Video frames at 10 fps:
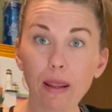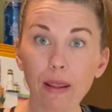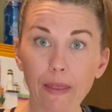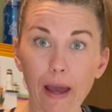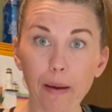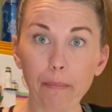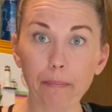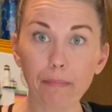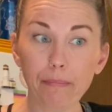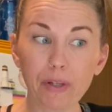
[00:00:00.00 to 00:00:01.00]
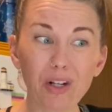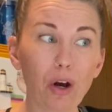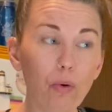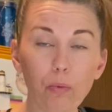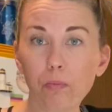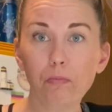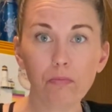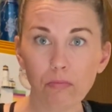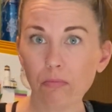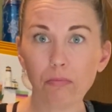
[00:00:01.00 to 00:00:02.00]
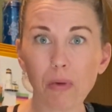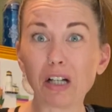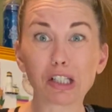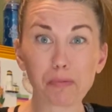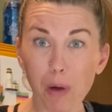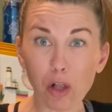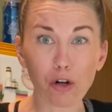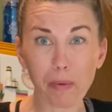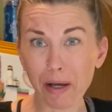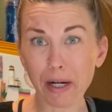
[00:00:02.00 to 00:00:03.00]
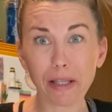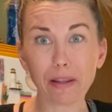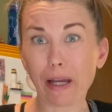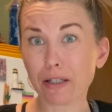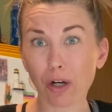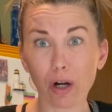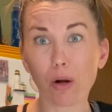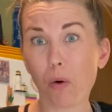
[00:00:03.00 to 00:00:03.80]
them, you know, a smaller amount at like Target,